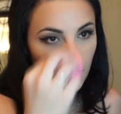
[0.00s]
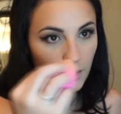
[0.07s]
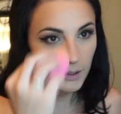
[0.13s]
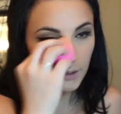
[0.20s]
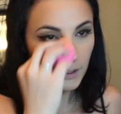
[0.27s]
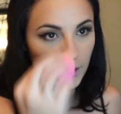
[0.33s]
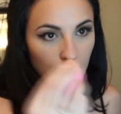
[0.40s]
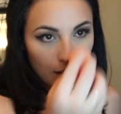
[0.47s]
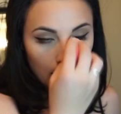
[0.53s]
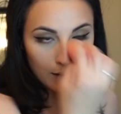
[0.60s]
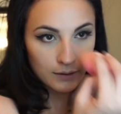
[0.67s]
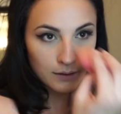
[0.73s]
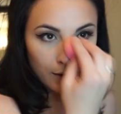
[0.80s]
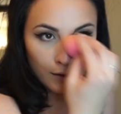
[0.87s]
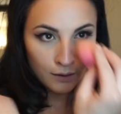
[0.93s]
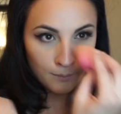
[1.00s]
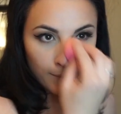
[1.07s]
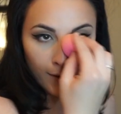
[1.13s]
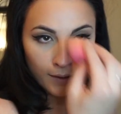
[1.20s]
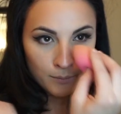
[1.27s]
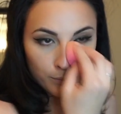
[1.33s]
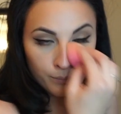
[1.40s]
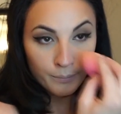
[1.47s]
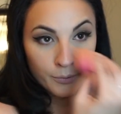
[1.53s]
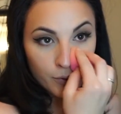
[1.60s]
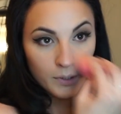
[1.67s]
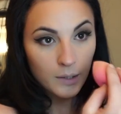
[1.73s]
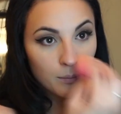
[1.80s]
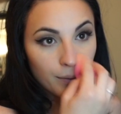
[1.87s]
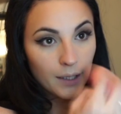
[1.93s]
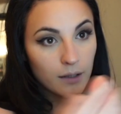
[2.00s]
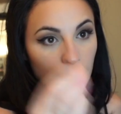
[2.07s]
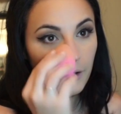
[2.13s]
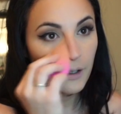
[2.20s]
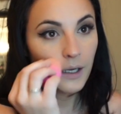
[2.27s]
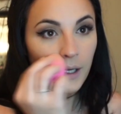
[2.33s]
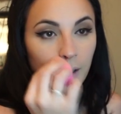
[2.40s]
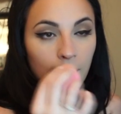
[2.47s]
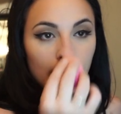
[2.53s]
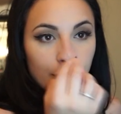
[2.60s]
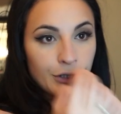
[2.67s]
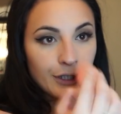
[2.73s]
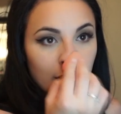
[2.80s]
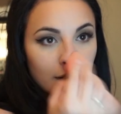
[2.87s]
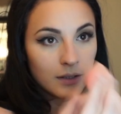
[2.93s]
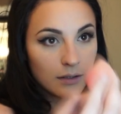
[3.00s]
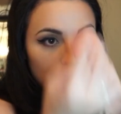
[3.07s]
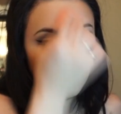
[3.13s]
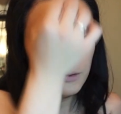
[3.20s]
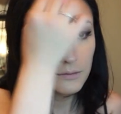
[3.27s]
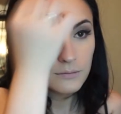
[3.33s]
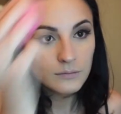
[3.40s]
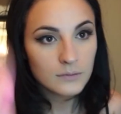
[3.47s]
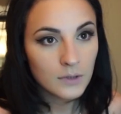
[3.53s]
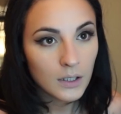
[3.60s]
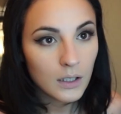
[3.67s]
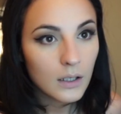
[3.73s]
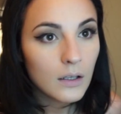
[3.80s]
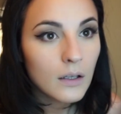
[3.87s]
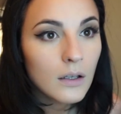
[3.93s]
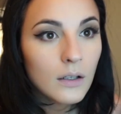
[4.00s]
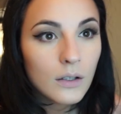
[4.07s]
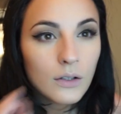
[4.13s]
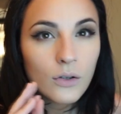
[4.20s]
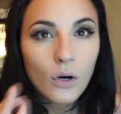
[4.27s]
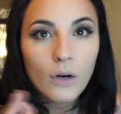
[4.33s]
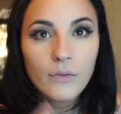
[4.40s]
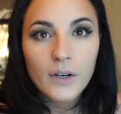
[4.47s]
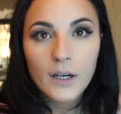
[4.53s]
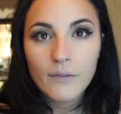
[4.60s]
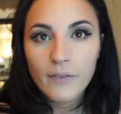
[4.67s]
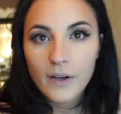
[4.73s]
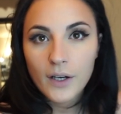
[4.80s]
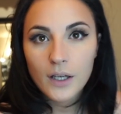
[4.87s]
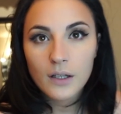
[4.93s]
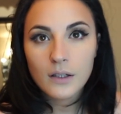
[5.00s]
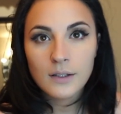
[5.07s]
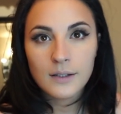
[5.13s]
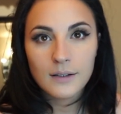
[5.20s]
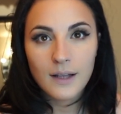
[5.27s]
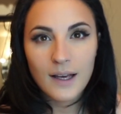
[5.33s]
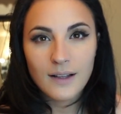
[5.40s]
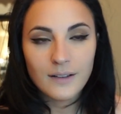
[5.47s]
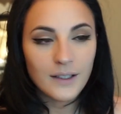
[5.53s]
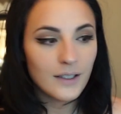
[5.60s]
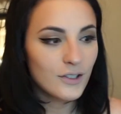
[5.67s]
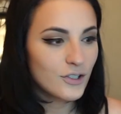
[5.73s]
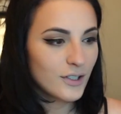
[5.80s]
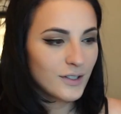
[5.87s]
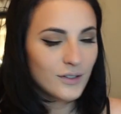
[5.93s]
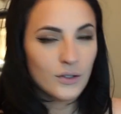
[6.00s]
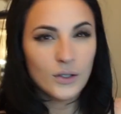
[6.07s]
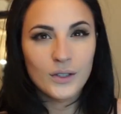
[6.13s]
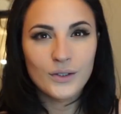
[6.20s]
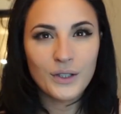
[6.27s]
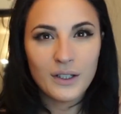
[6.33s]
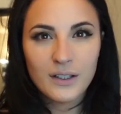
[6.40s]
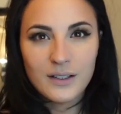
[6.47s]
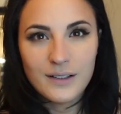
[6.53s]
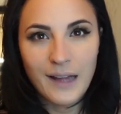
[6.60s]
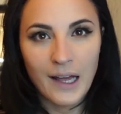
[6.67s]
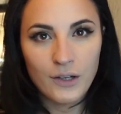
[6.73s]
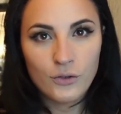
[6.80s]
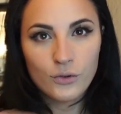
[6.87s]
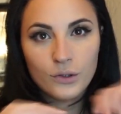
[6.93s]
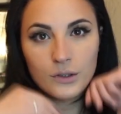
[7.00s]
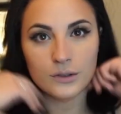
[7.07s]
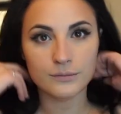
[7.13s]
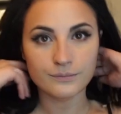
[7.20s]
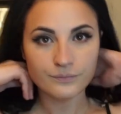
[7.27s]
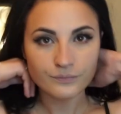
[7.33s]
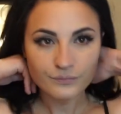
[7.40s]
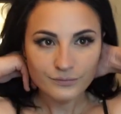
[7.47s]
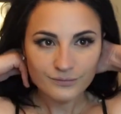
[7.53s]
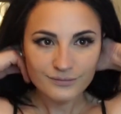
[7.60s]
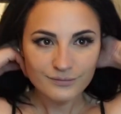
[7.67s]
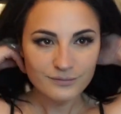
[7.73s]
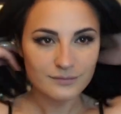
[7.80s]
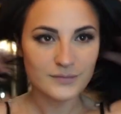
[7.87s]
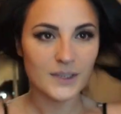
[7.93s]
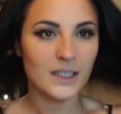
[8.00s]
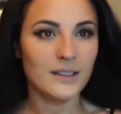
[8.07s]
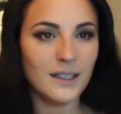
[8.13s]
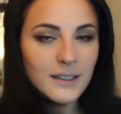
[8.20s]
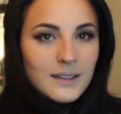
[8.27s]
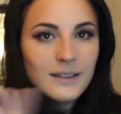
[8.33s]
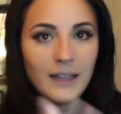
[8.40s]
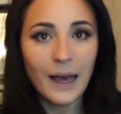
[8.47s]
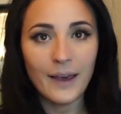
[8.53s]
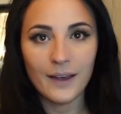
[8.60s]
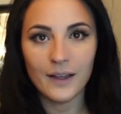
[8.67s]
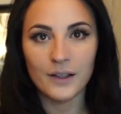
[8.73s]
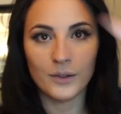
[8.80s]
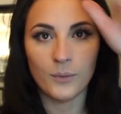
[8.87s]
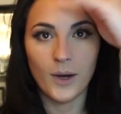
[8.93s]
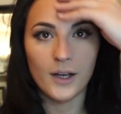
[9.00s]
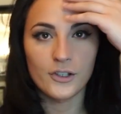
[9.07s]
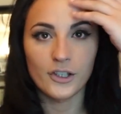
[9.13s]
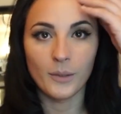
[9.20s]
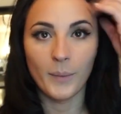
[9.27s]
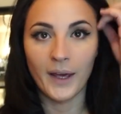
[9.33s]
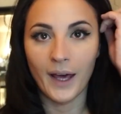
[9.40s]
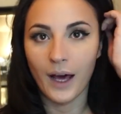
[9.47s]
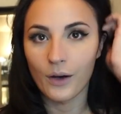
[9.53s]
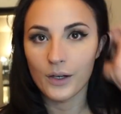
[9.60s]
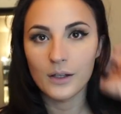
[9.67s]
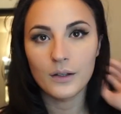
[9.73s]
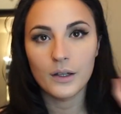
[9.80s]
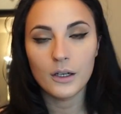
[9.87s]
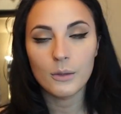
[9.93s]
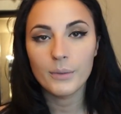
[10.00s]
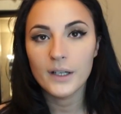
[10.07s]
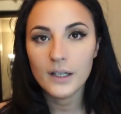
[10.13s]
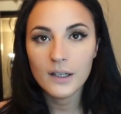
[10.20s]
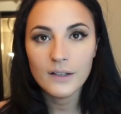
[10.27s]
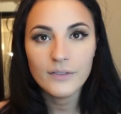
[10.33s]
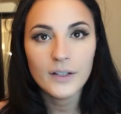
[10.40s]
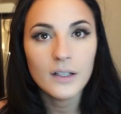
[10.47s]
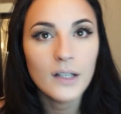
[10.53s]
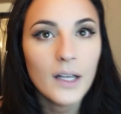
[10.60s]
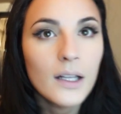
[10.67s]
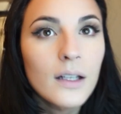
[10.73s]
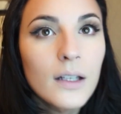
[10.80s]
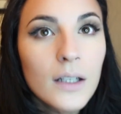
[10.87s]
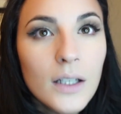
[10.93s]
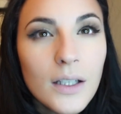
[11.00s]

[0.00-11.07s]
And then I take my Beauty Blender and I just go over it very slightly just so it looks natural. This light is washing me out a little bit, I feel like,